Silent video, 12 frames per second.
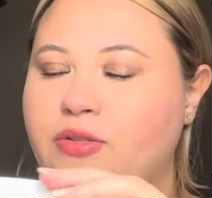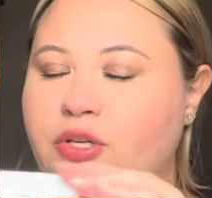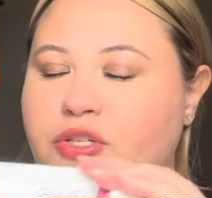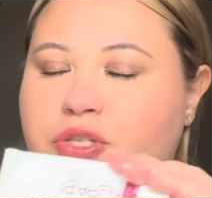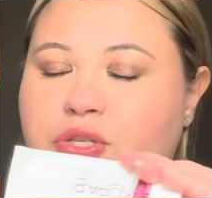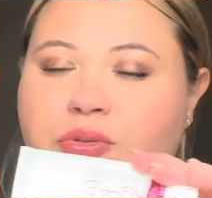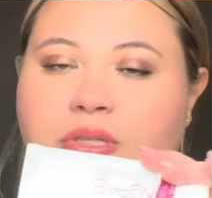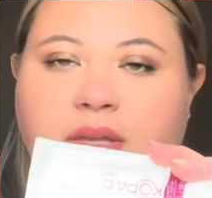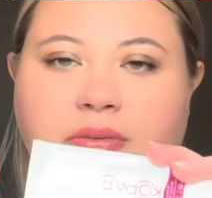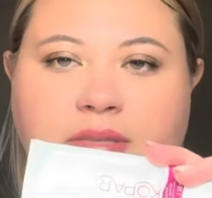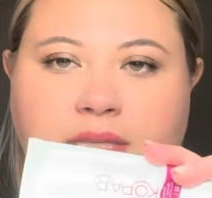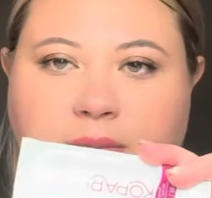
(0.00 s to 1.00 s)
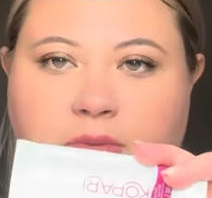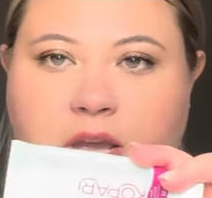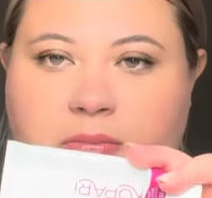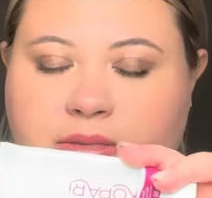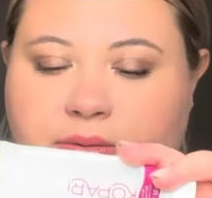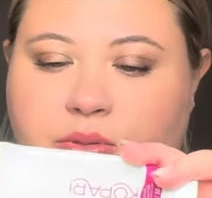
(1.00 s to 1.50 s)
so I just used it at the same
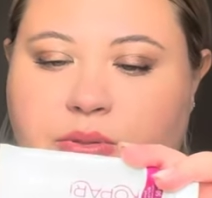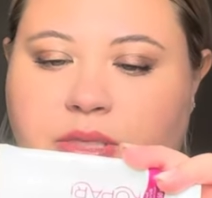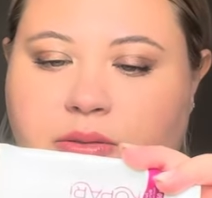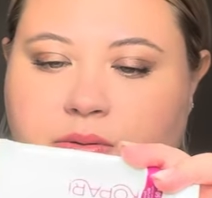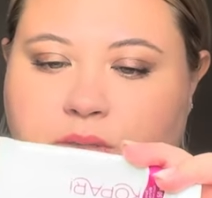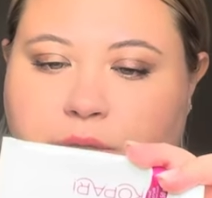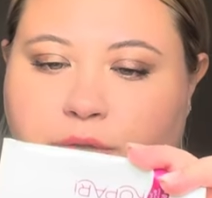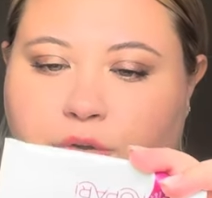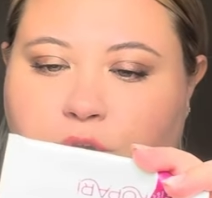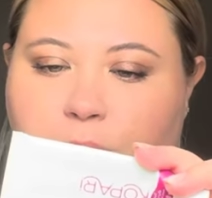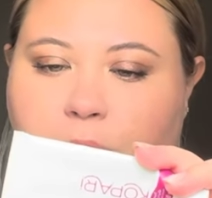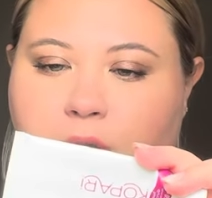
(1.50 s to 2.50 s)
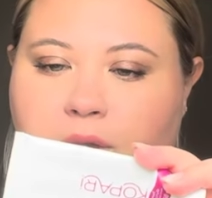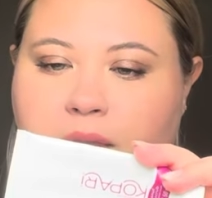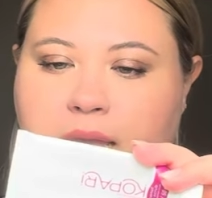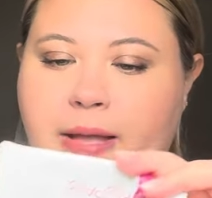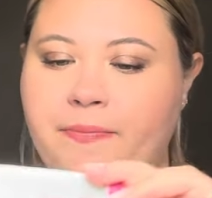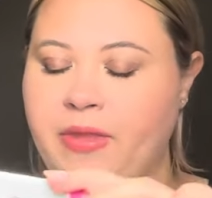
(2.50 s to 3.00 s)
time that I was using those other
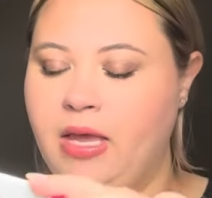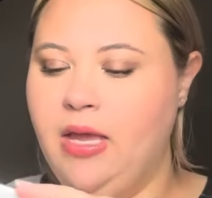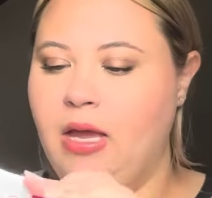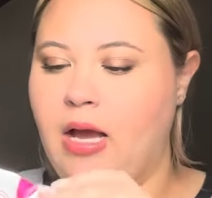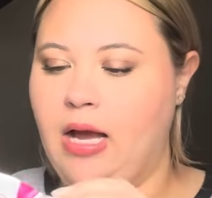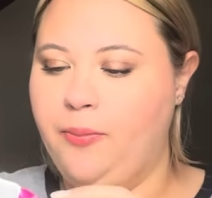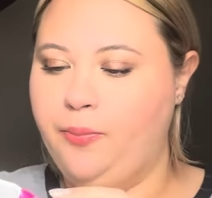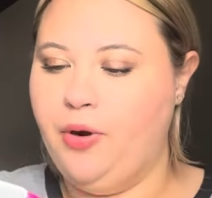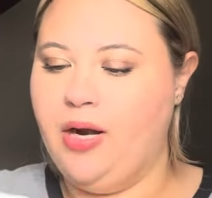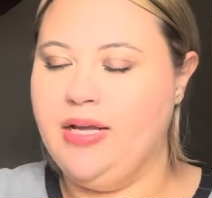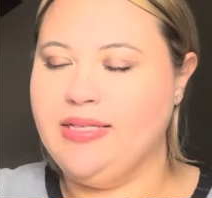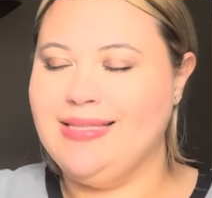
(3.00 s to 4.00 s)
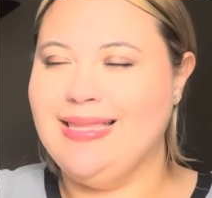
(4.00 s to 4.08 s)
Kopari um, products.